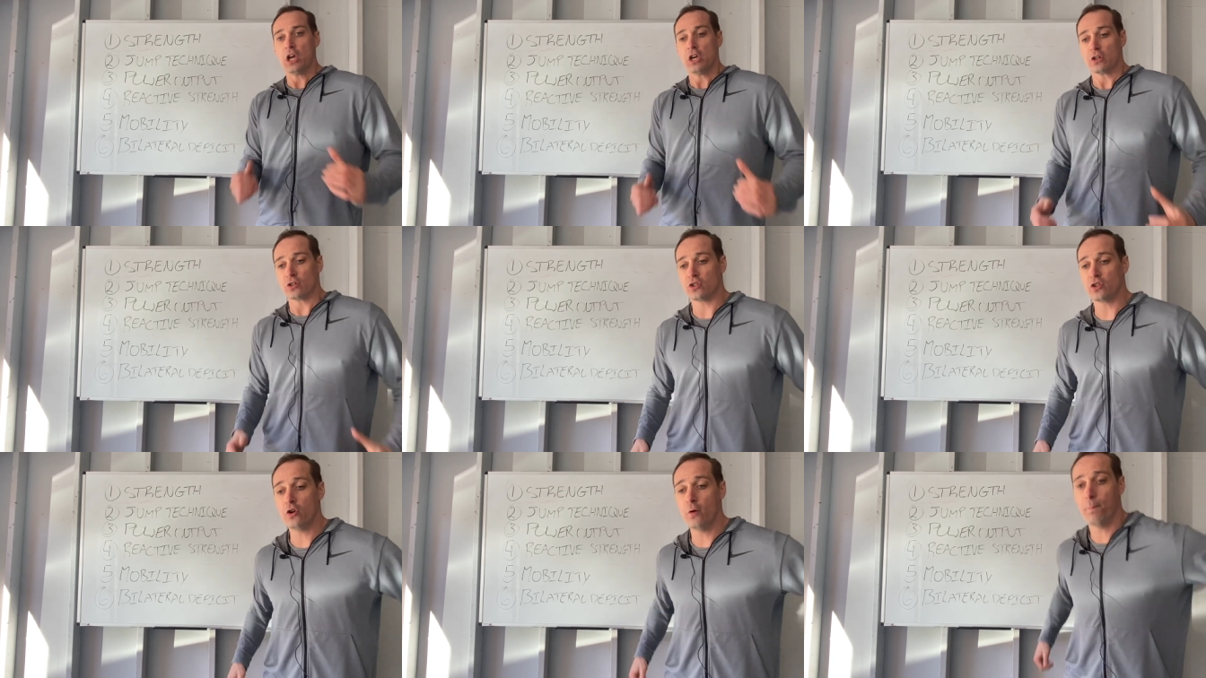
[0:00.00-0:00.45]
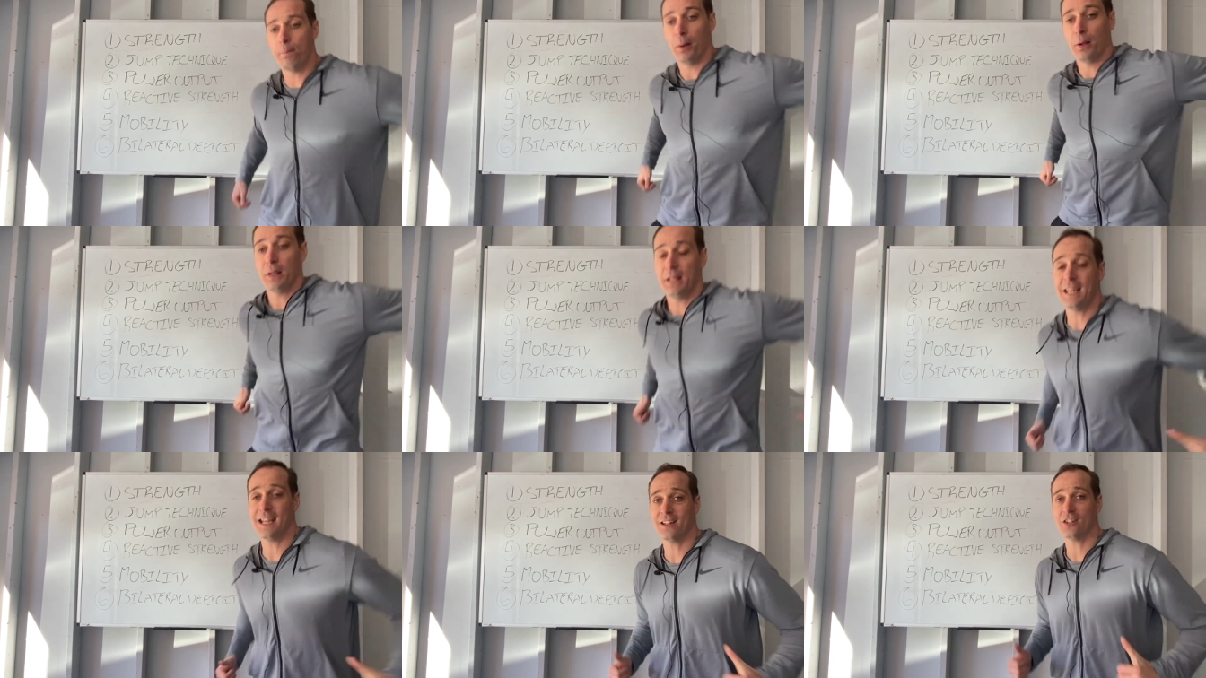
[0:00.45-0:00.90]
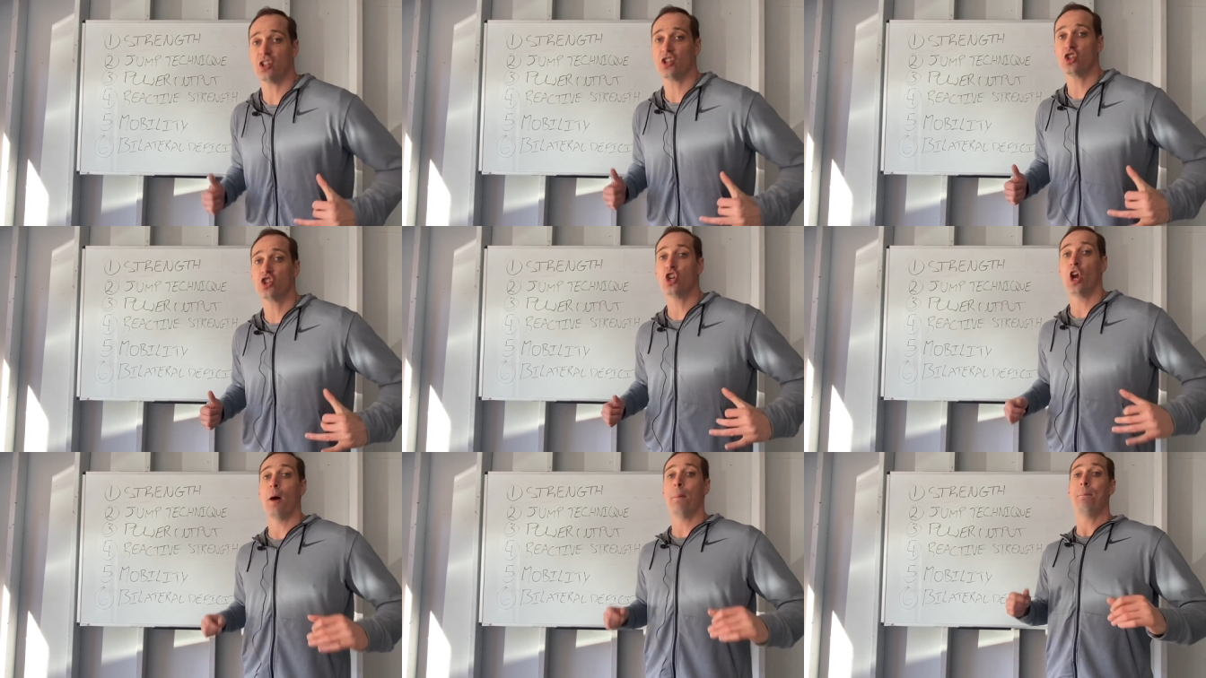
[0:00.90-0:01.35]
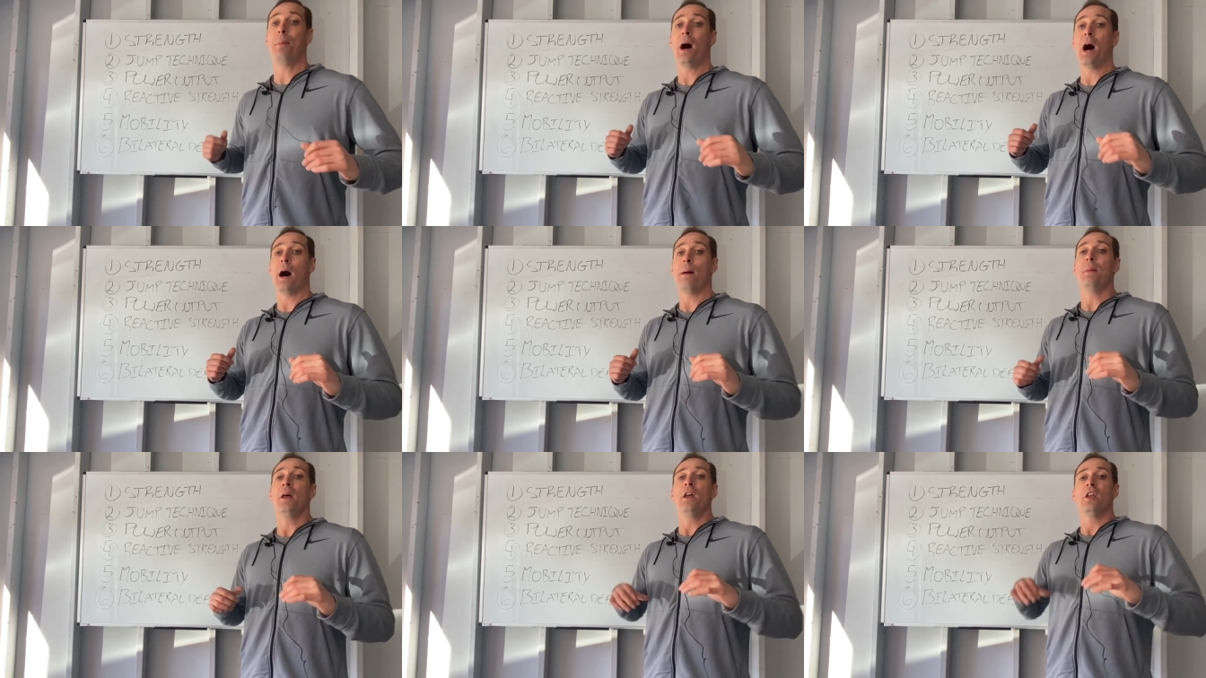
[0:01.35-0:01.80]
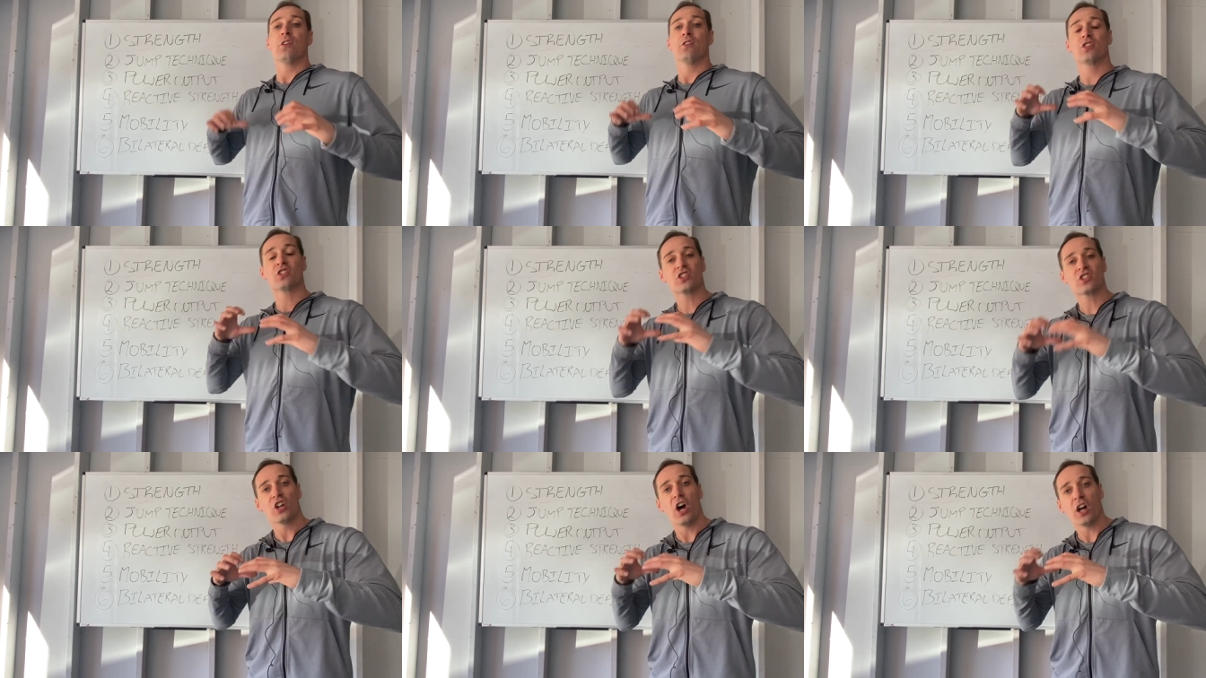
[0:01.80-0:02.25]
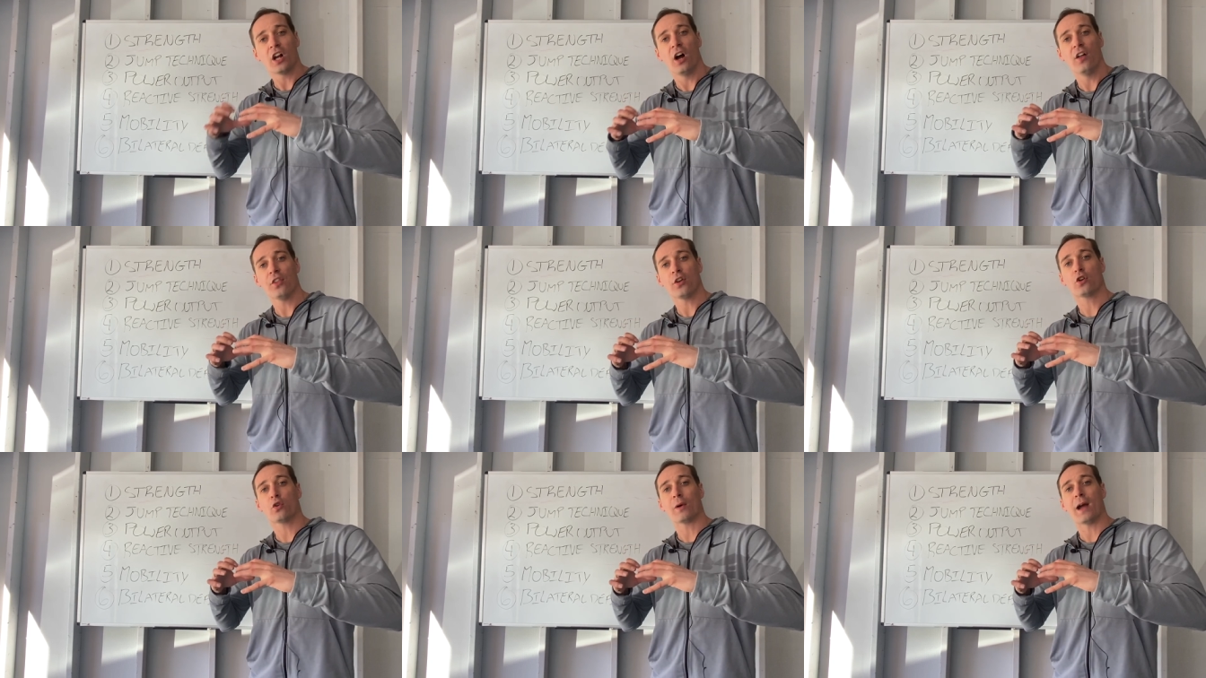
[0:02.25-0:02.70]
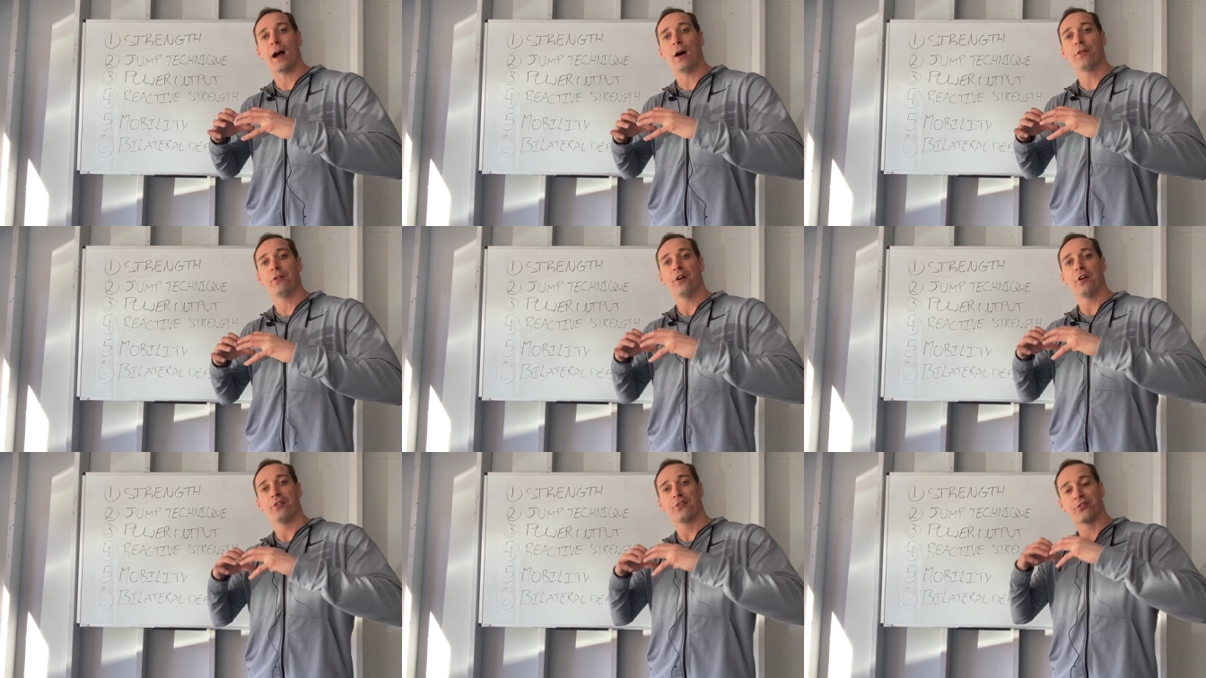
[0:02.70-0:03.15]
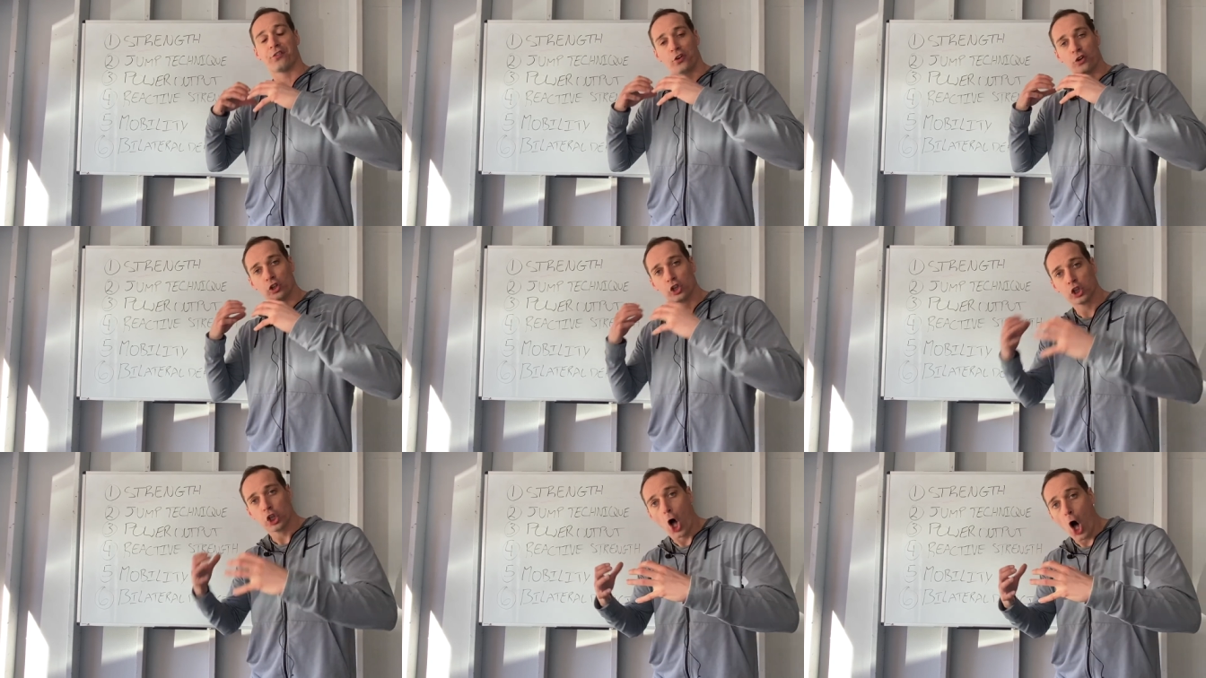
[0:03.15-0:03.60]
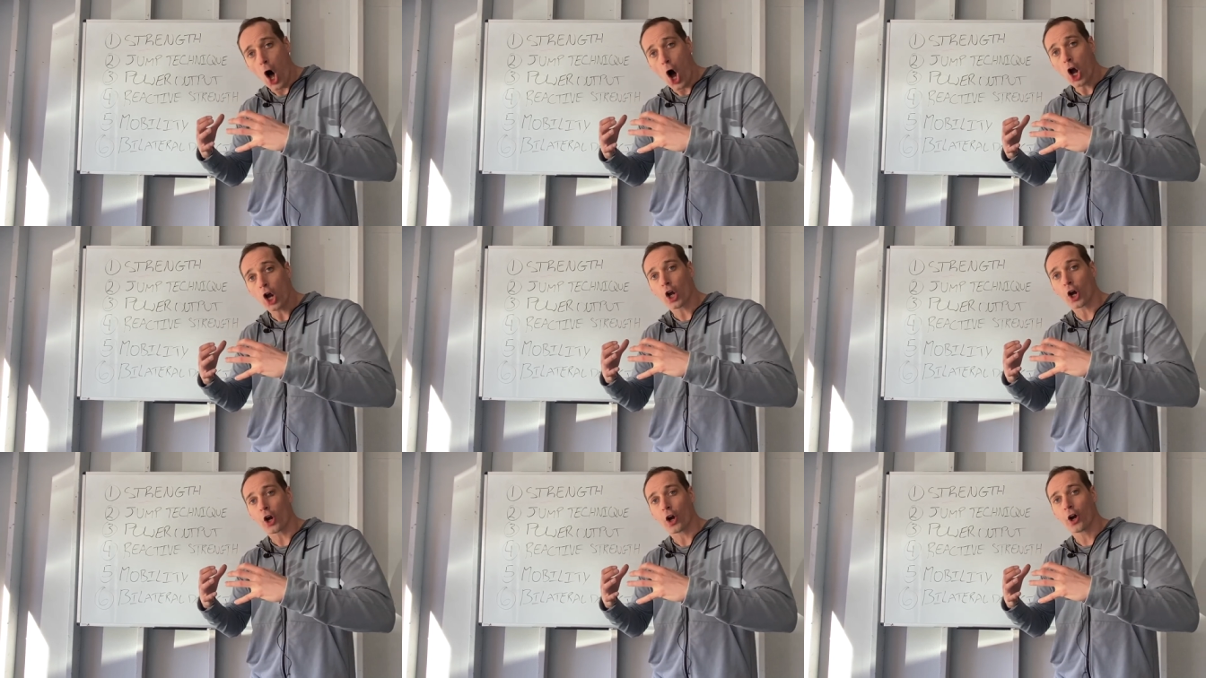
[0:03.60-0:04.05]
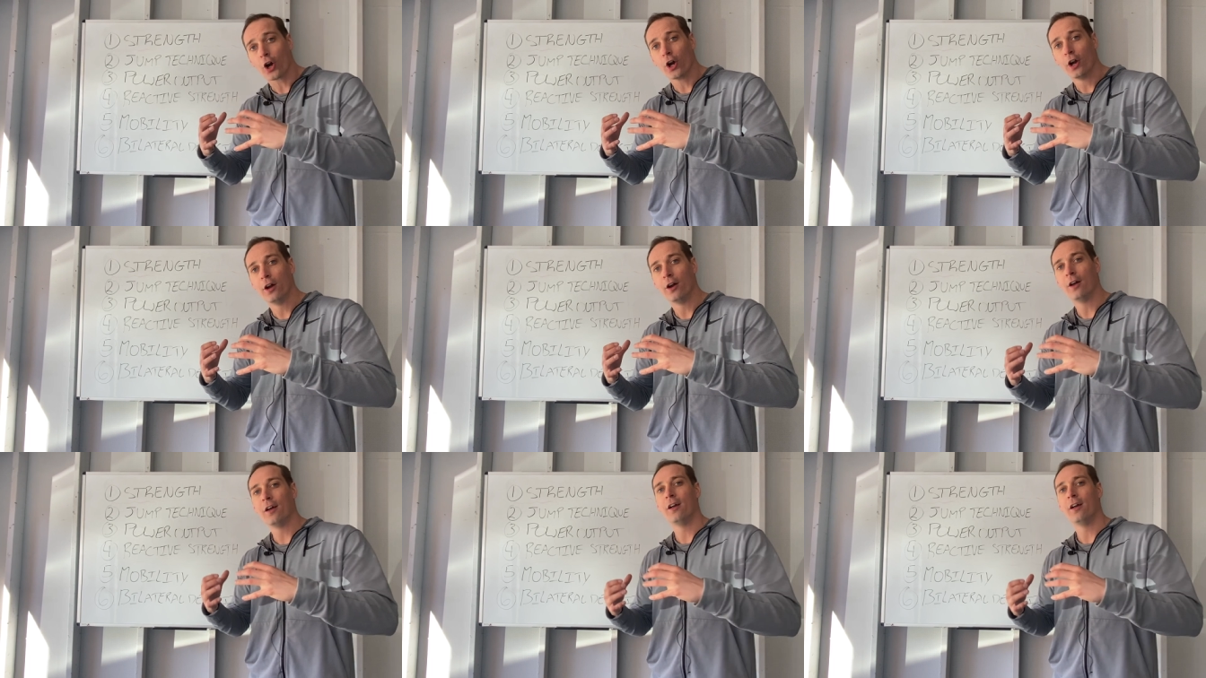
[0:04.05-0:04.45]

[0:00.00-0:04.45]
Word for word: So you plant to jump up, you're stuck on the ground for longer